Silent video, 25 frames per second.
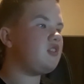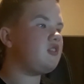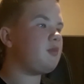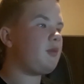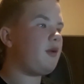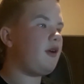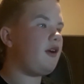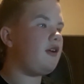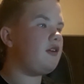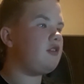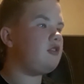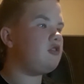is
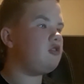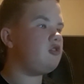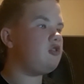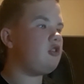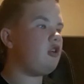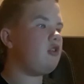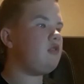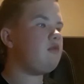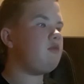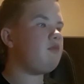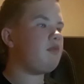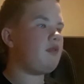by
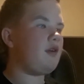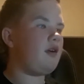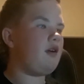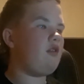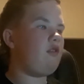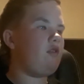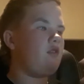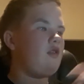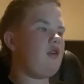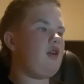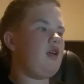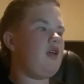John
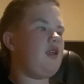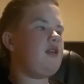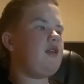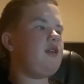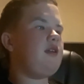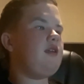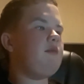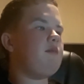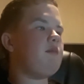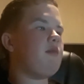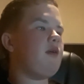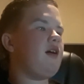Prowl,
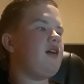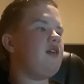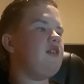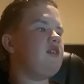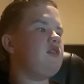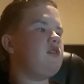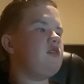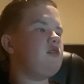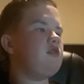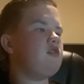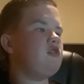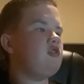edited by
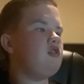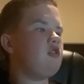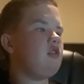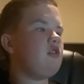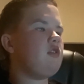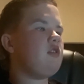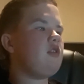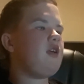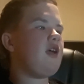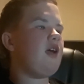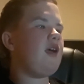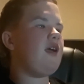
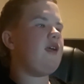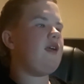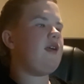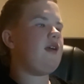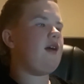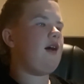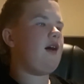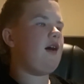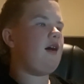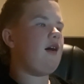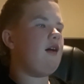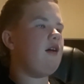John K.
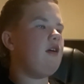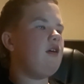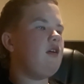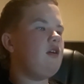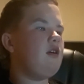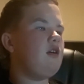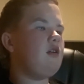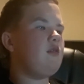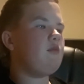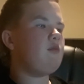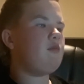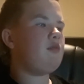Carr.
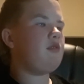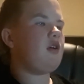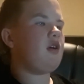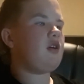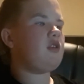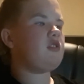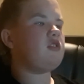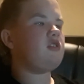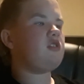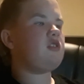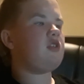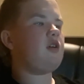
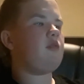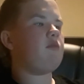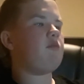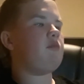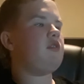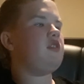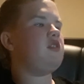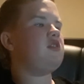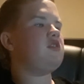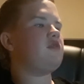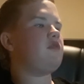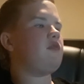Production
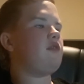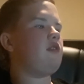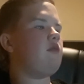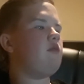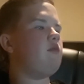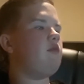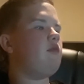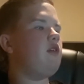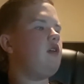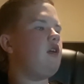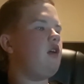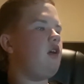companies
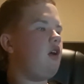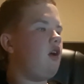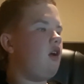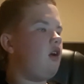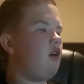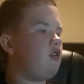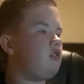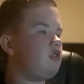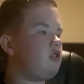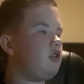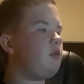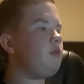from
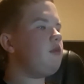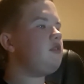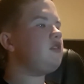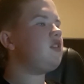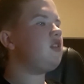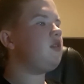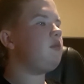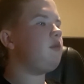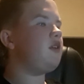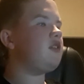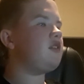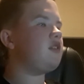Dream
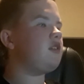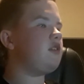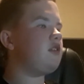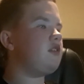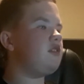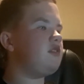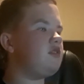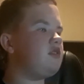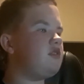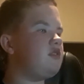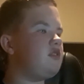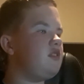Acceleration
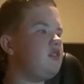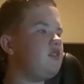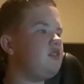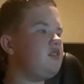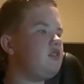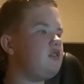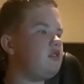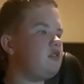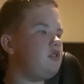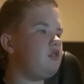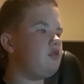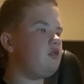and
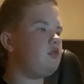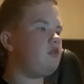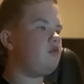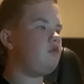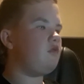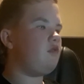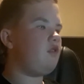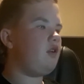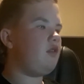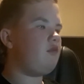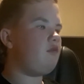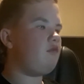Destu
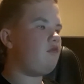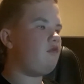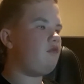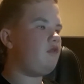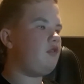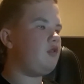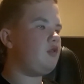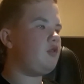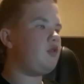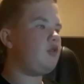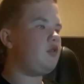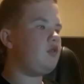and
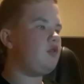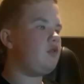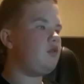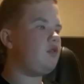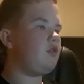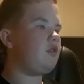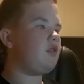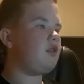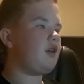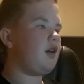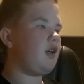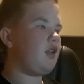Fuji
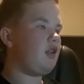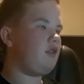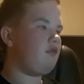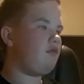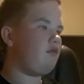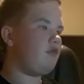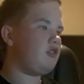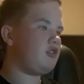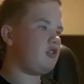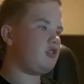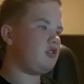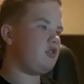
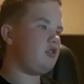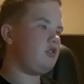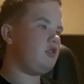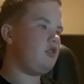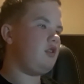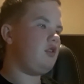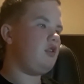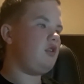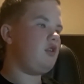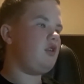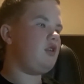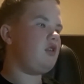Television,
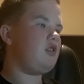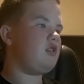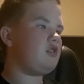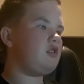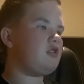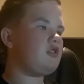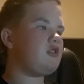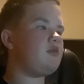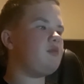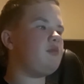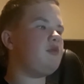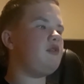
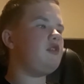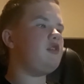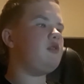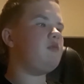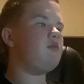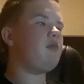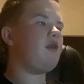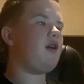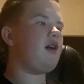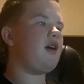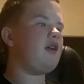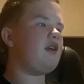distributed
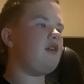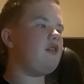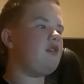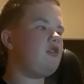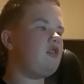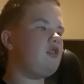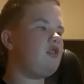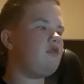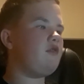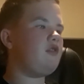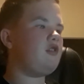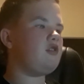by
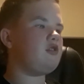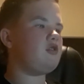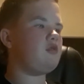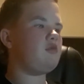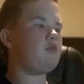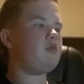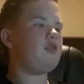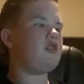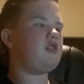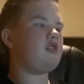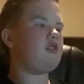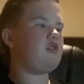Universal
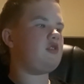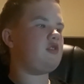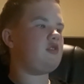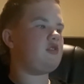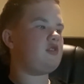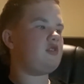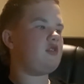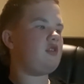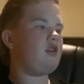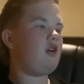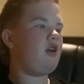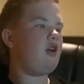
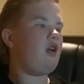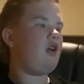Pictures.